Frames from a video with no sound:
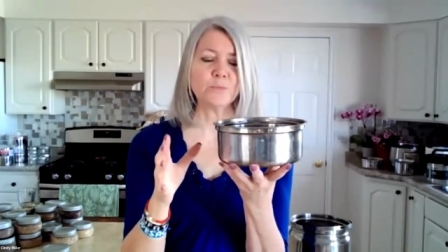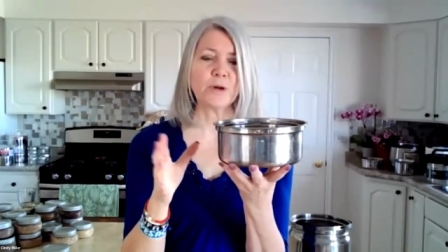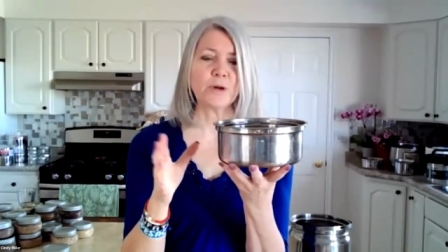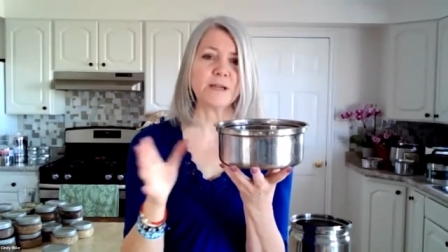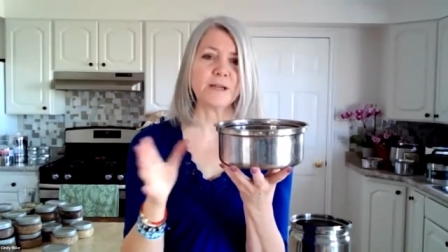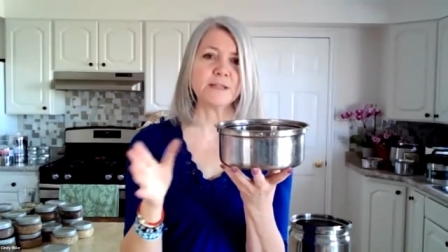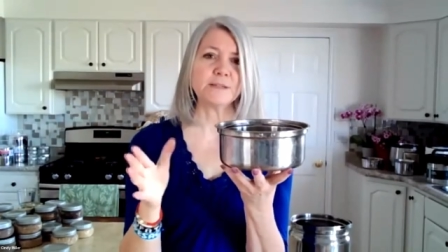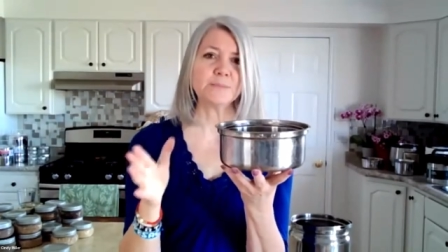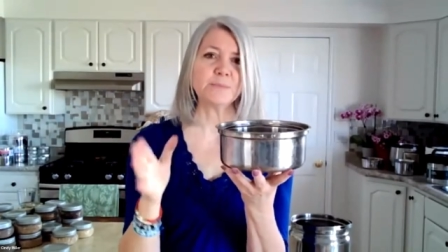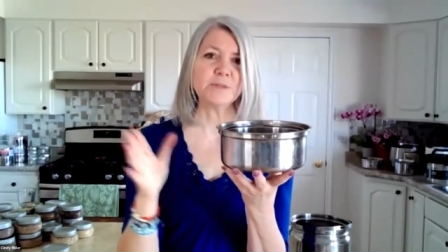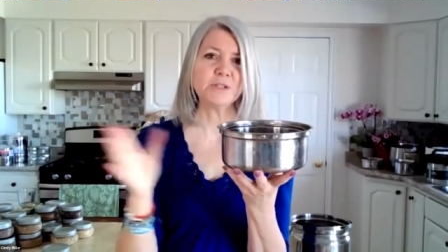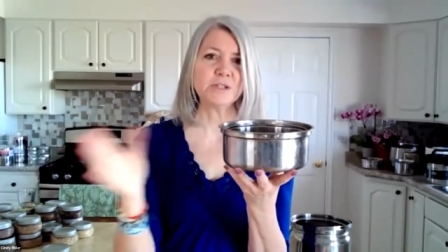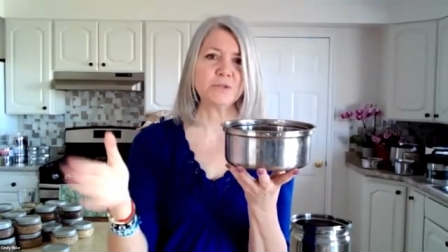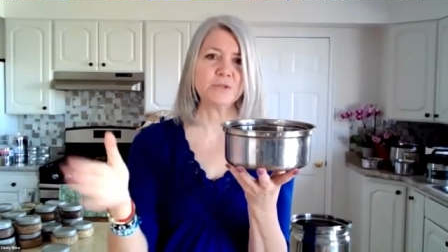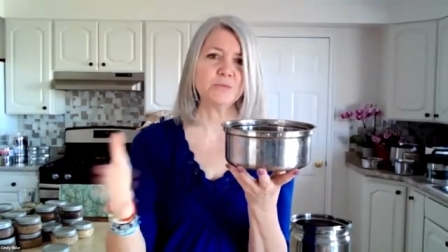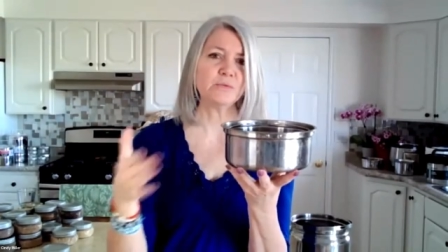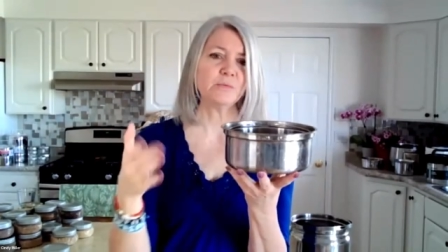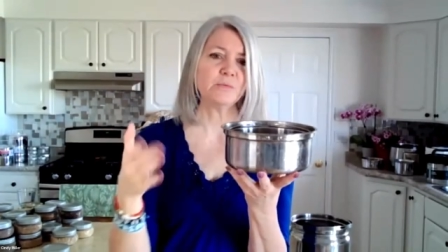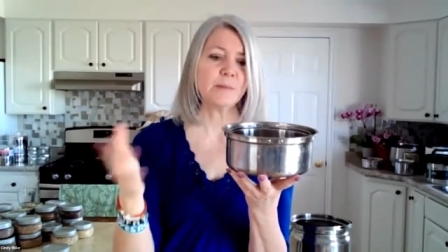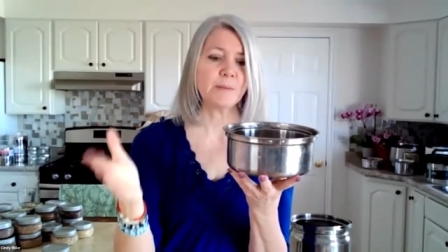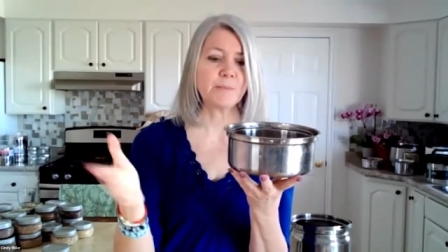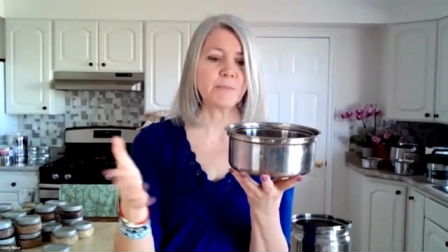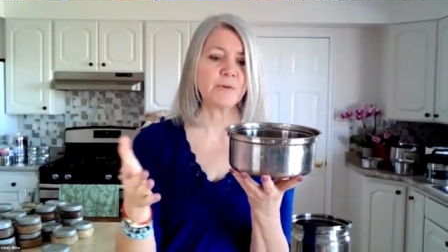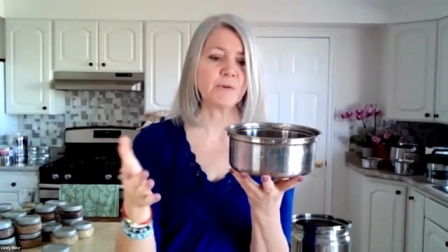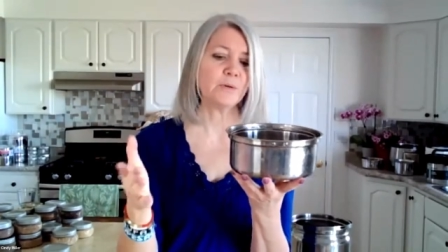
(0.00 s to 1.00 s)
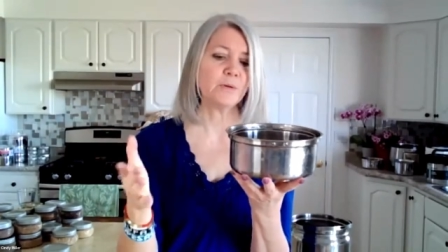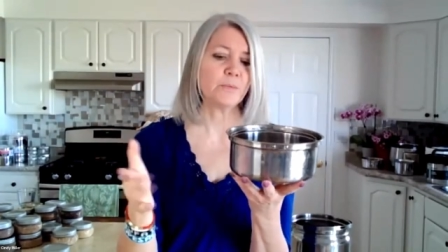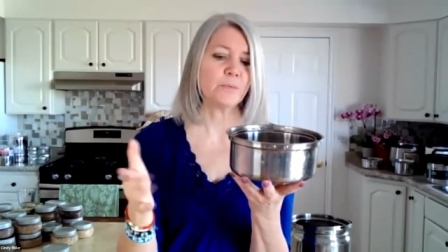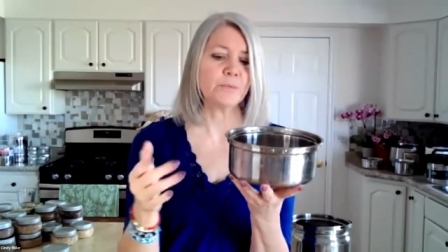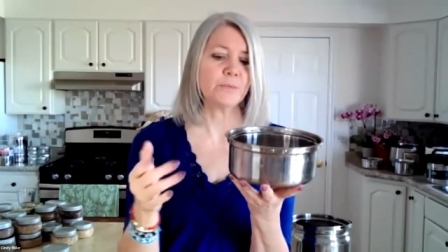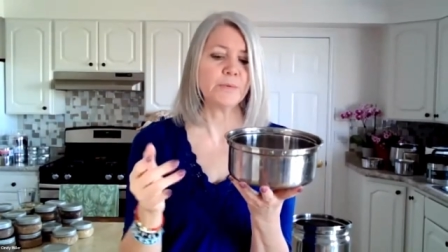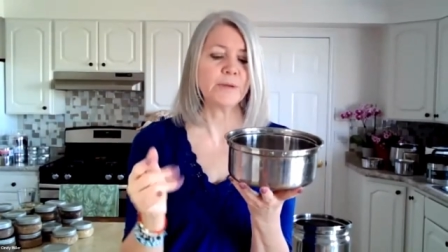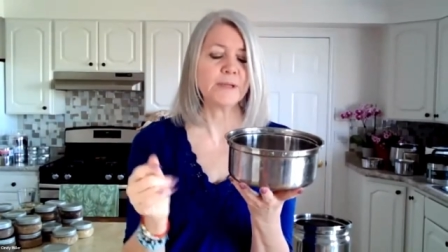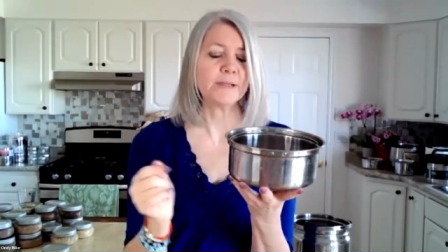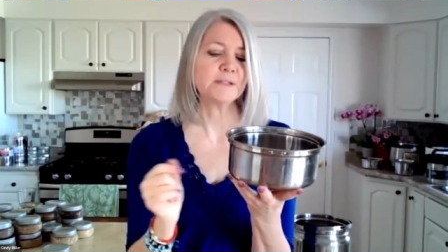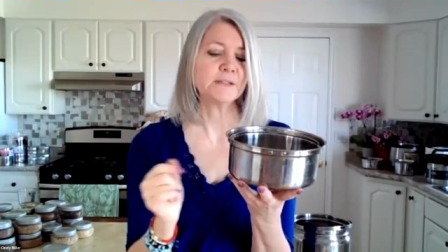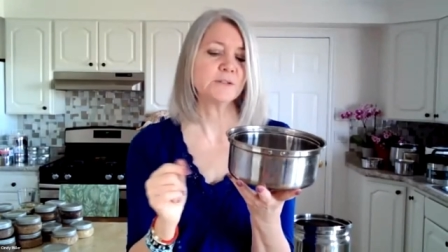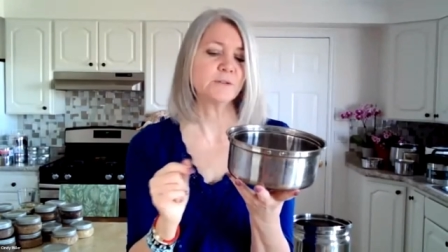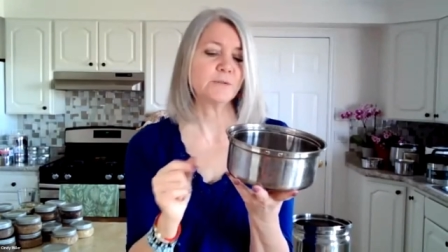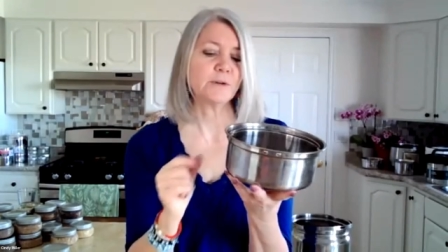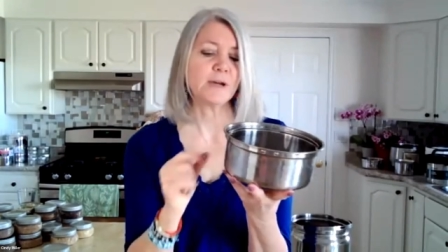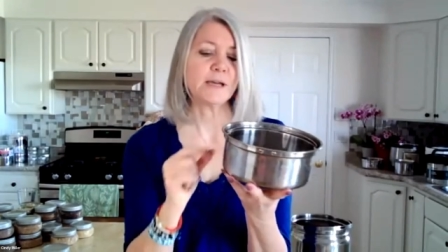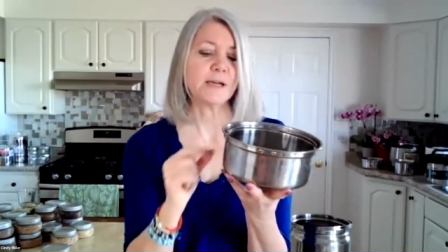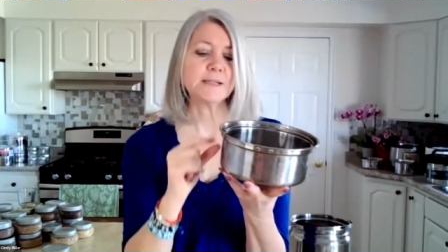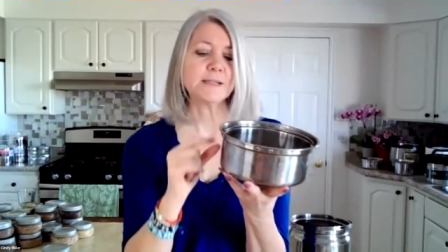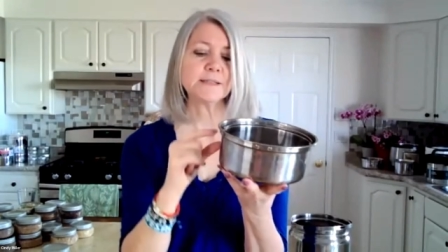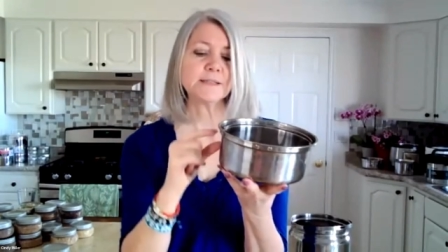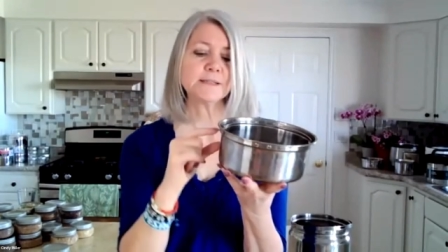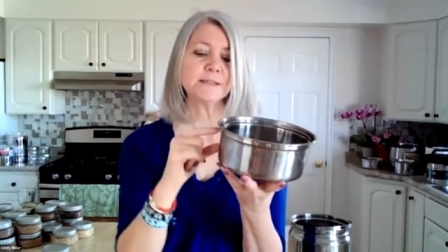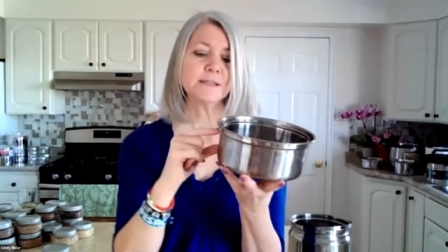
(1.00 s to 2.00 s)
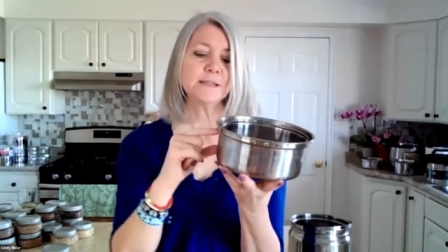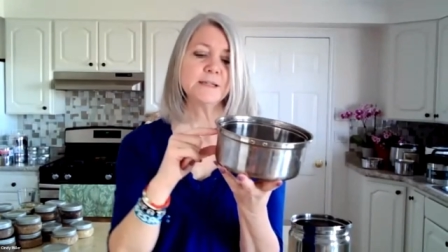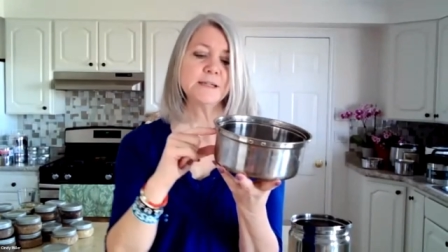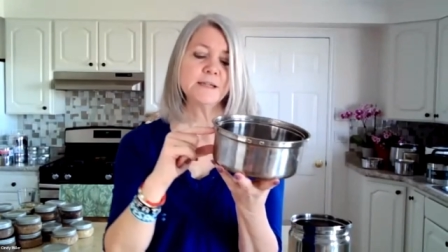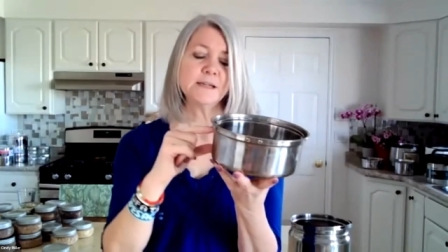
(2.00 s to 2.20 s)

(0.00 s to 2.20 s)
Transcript: rice, but just remember it when we get to rice